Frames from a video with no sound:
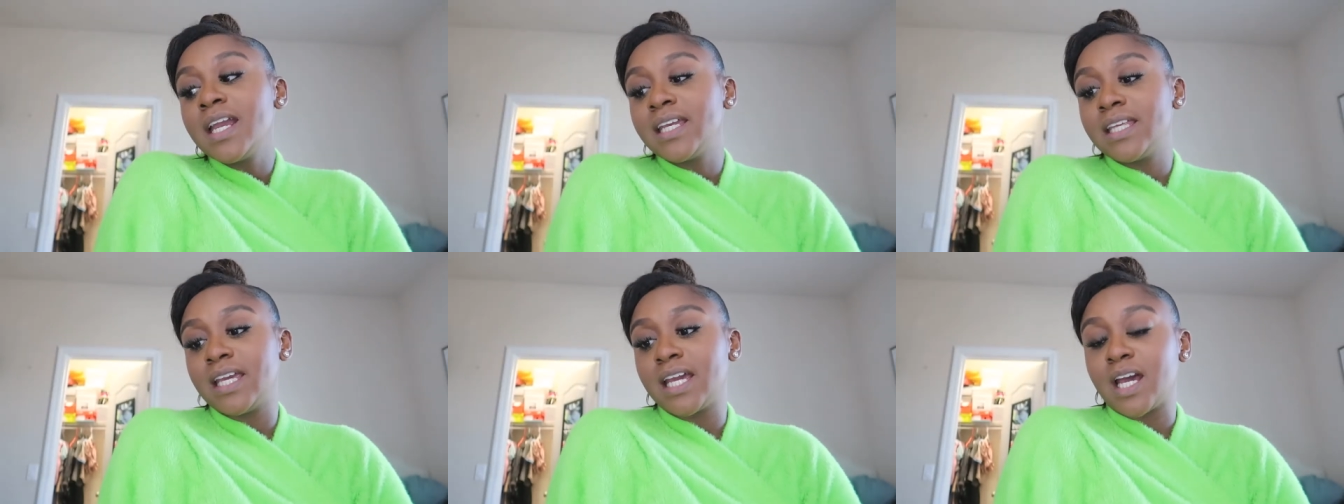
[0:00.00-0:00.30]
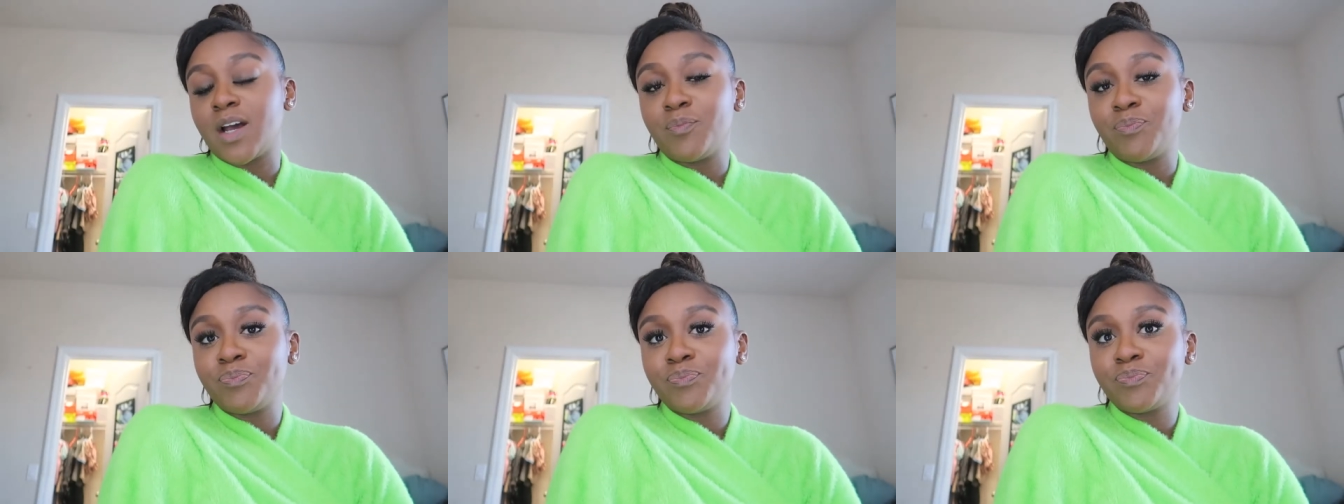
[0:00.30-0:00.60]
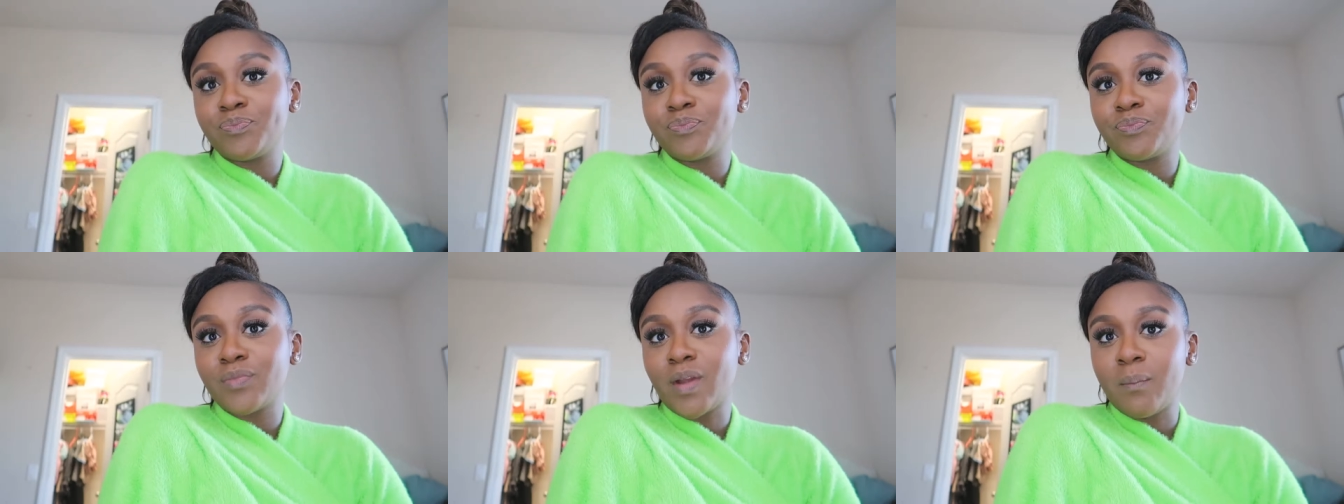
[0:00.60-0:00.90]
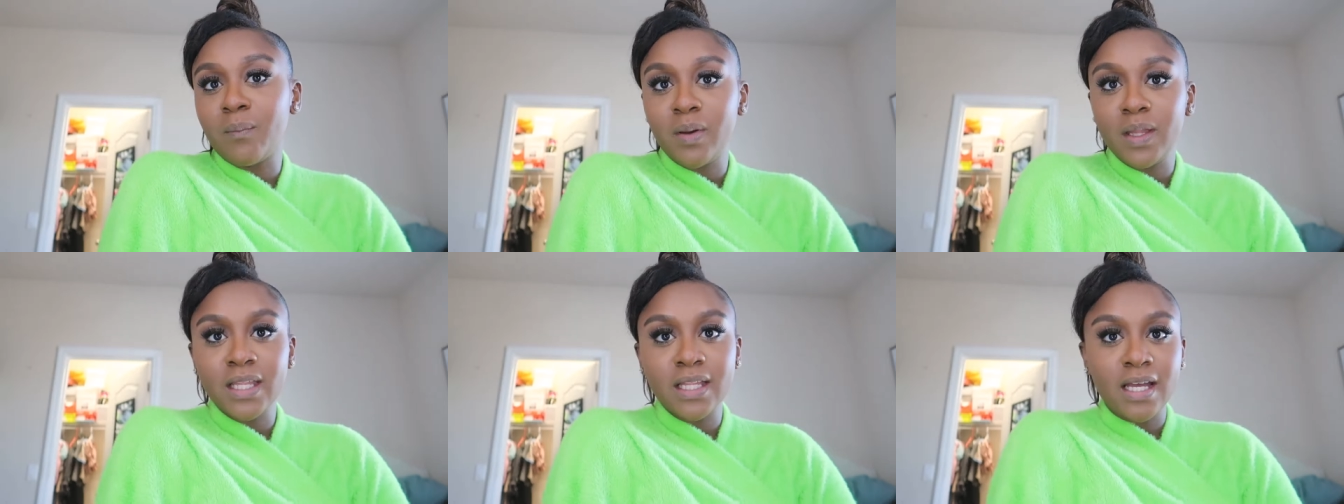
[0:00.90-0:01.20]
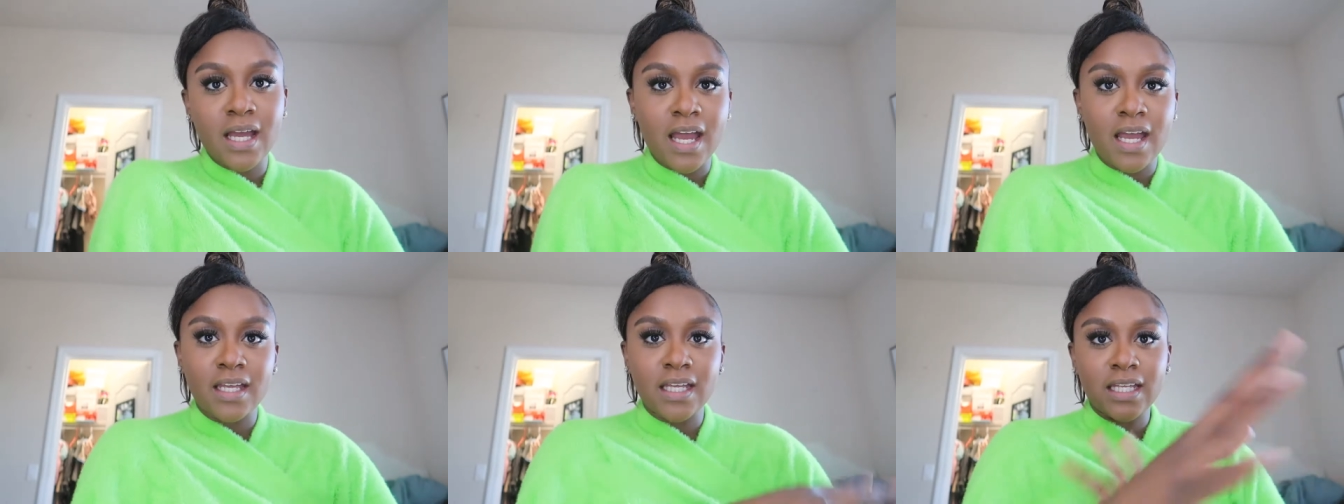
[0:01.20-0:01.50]
yeah, but
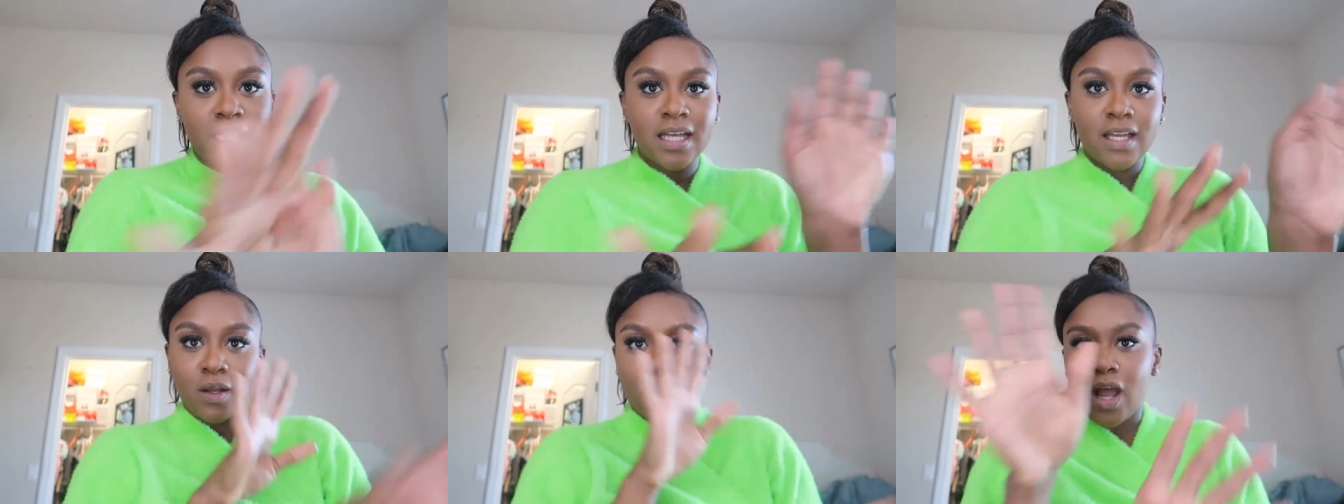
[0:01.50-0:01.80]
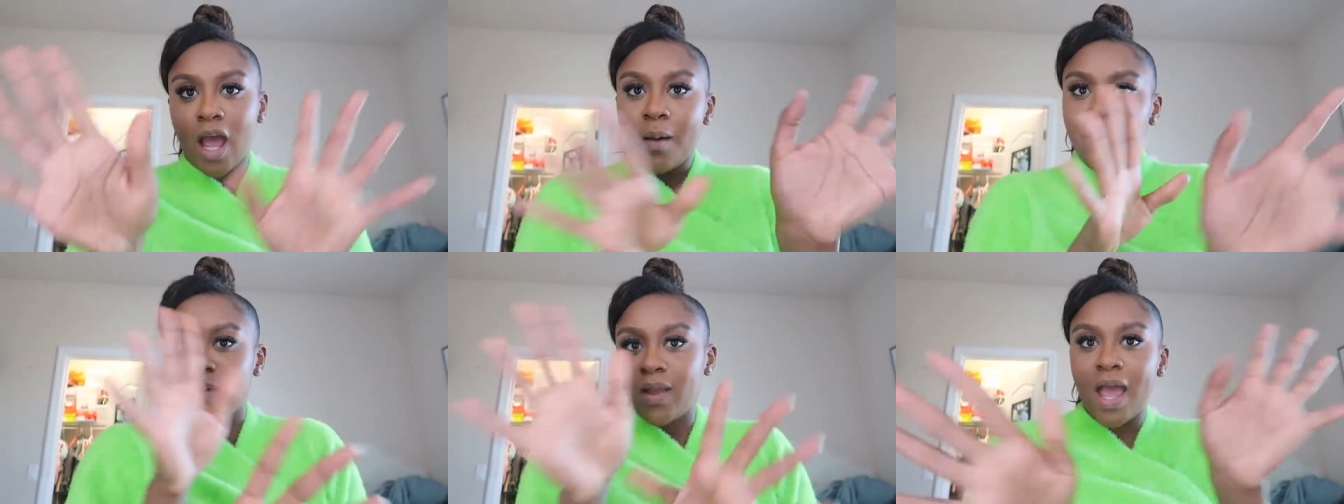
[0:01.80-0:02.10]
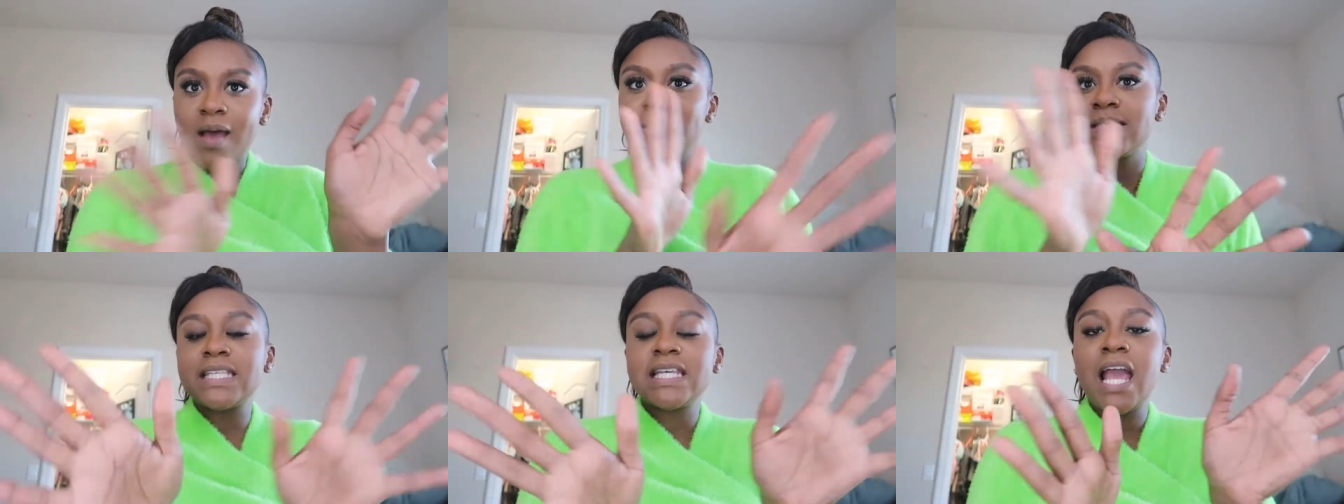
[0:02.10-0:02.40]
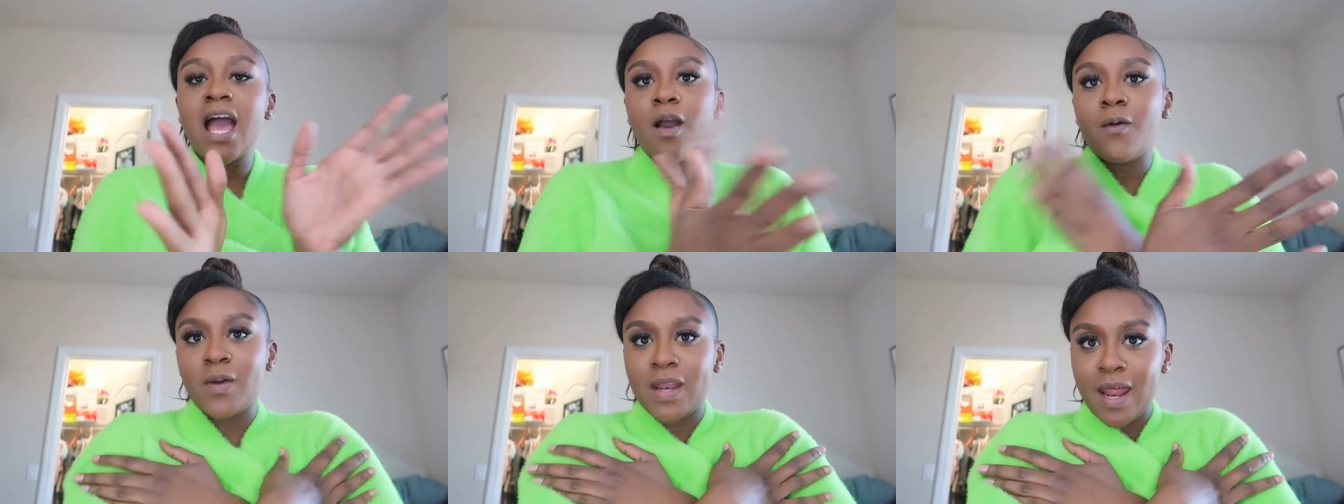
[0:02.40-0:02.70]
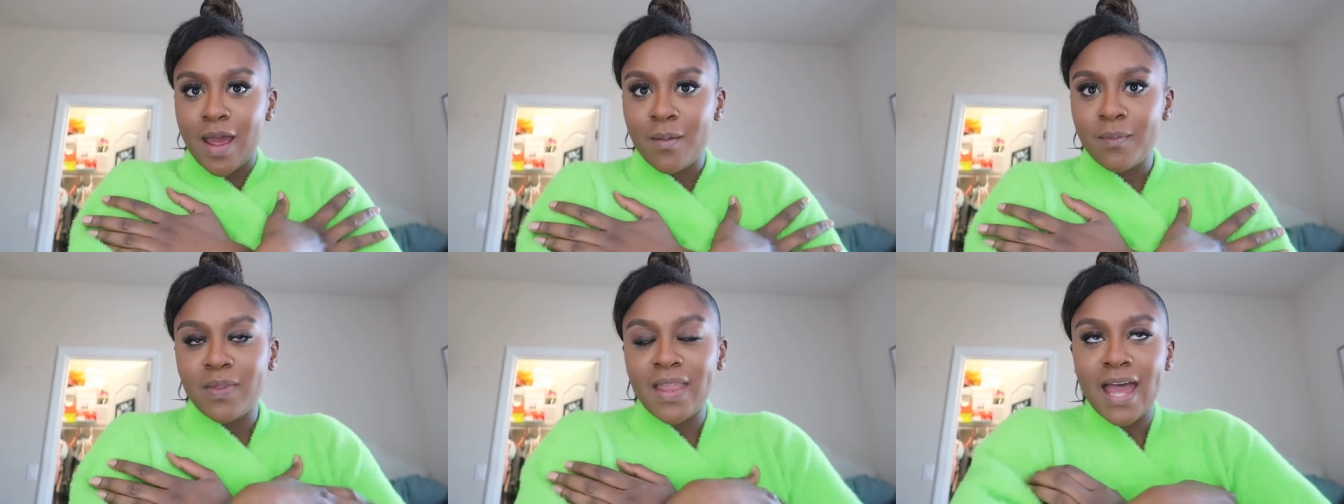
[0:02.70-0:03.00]
I mean, y'all see y'all when
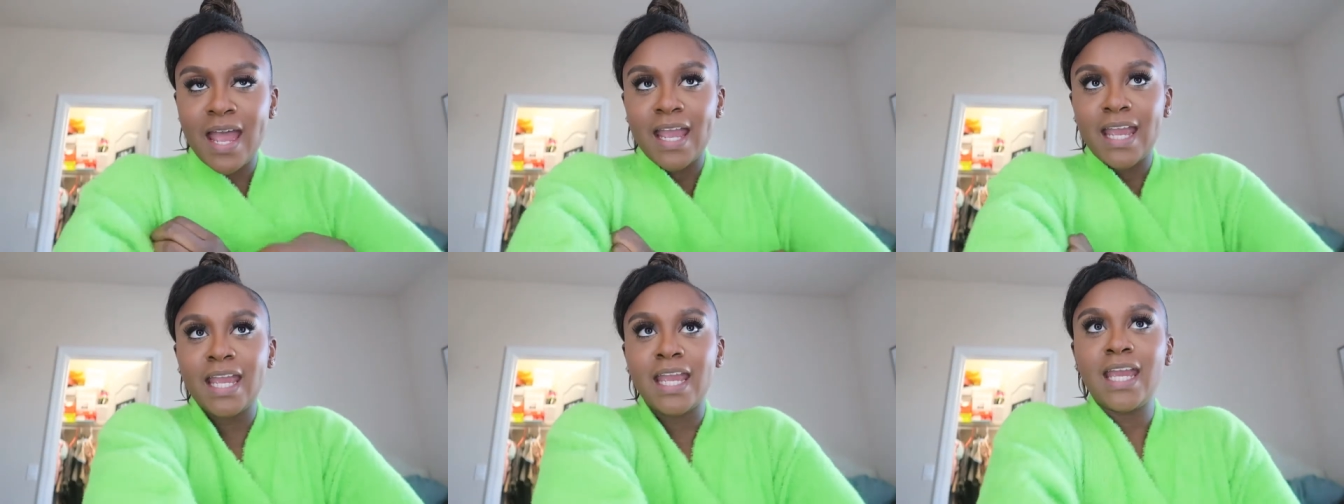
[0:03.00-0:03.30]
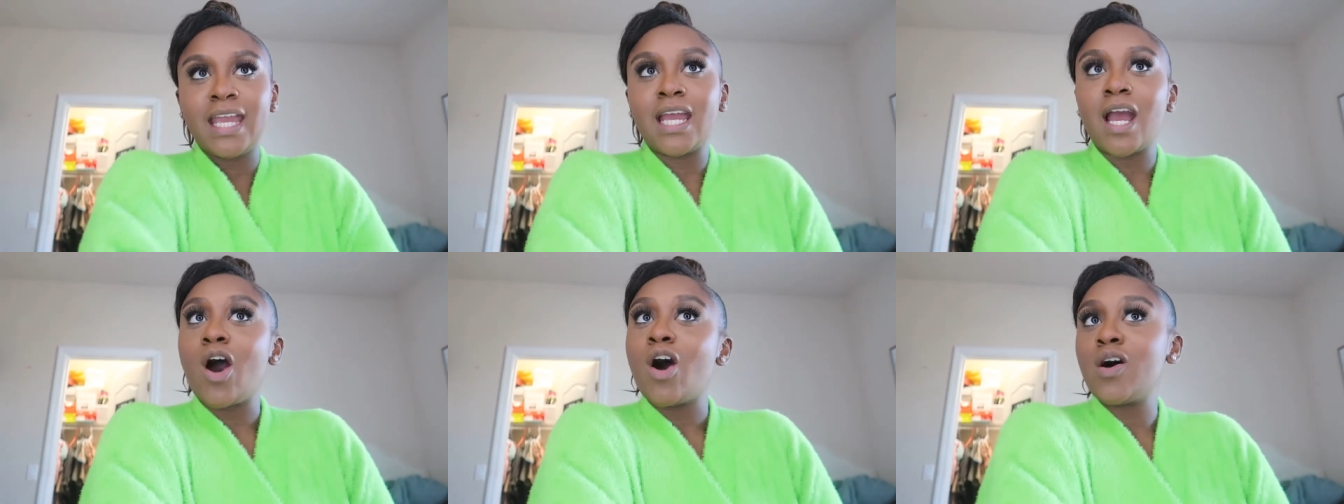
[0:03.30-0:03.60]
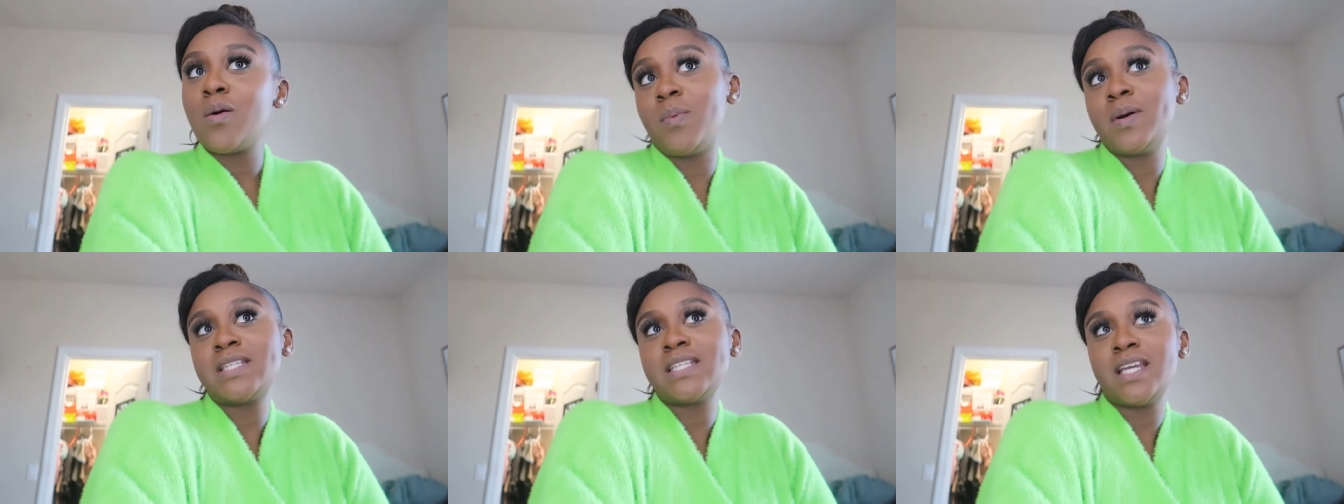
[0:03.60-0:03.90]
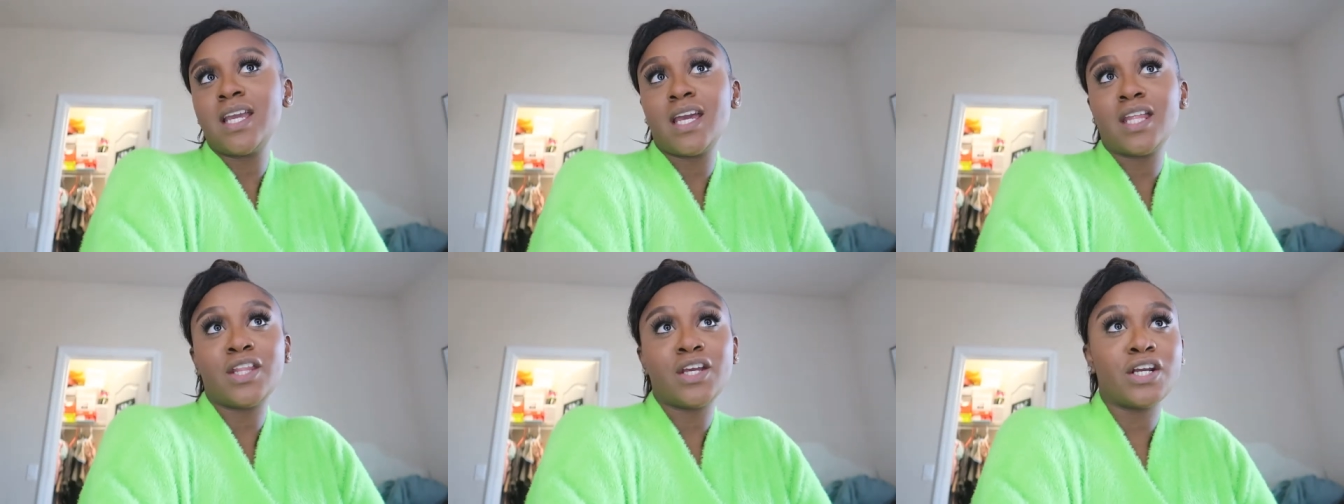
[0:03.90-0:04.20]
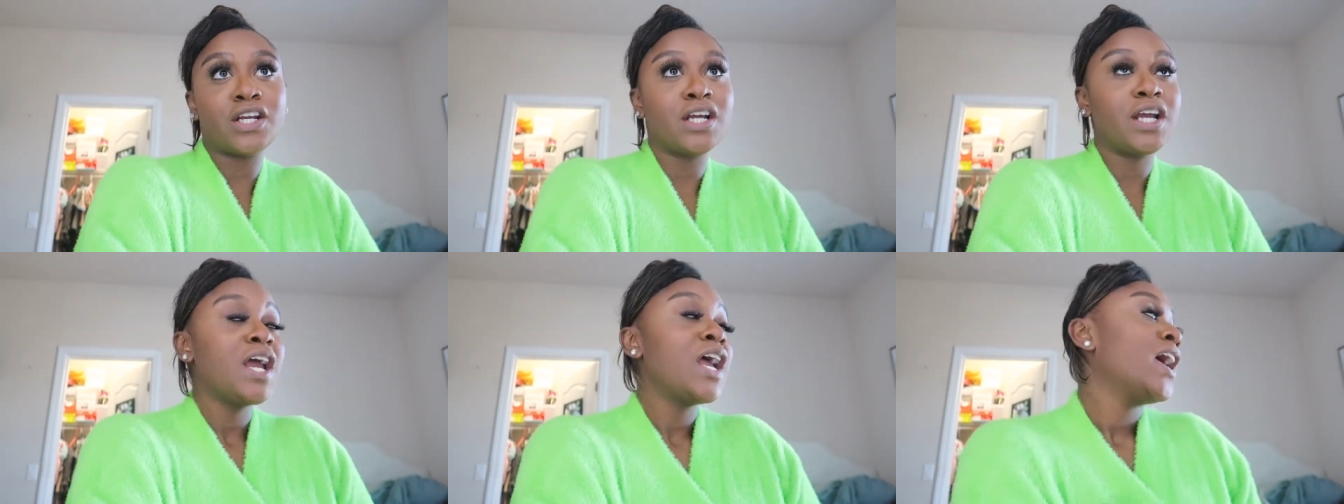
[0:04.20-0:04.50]
I'm like all put
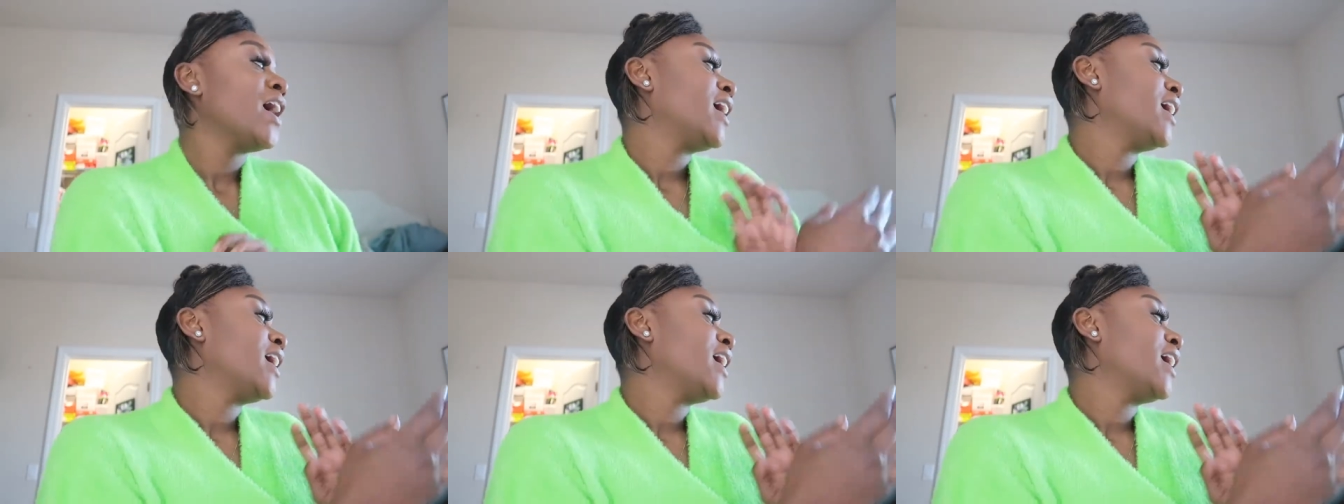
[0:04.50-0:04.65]
together,